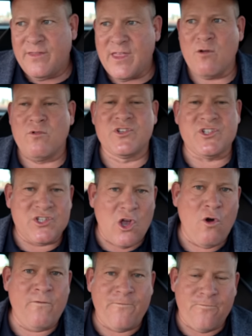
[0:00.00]
They were
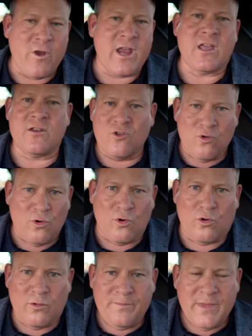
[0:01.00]
so freaking
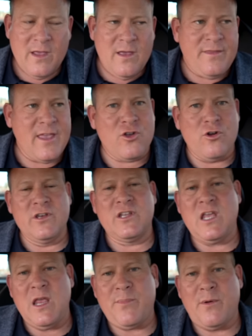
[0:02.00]
cool. They couldn't
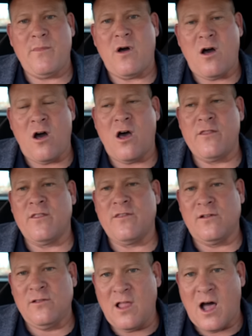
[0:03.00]
keep them on
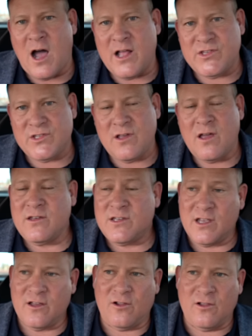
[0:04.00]
the lots
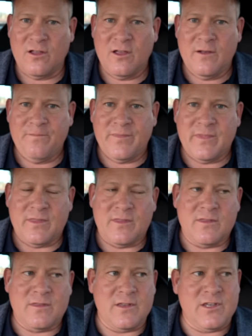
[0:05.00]
until
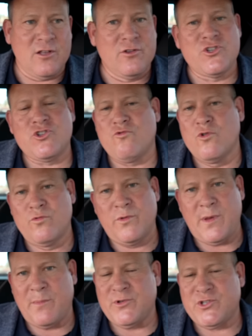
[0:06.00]
the dealers screwed
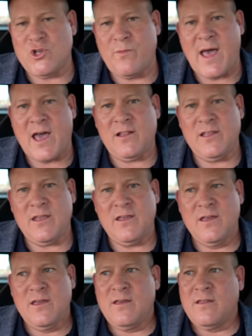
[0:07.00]
with people so
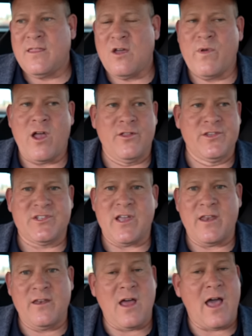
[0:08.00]
badly that we all
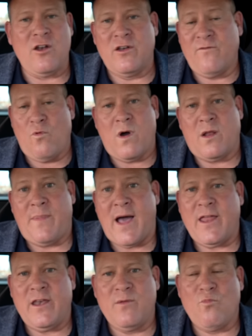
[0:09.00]
decided, I don't even want to
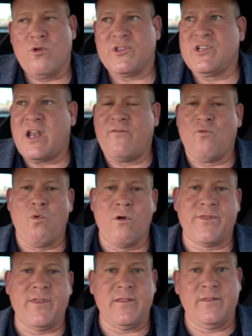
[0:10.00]
buy it anymore. It's not even
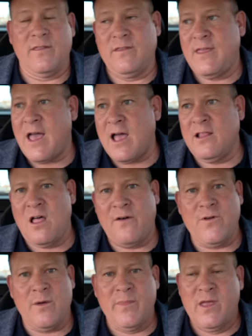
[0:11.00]
worth it. Yeah, I
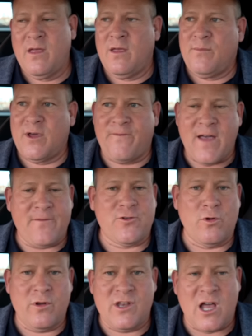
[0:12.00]
love them, but if I have
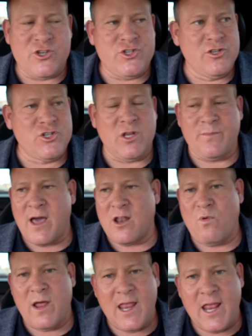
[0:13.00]
to go to a Dodge dealership,
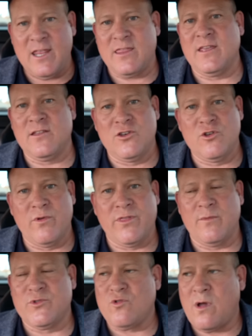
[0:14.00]
I don't want anything to do
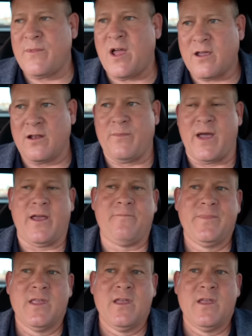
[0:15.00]
with them, so I'm not going to buy it.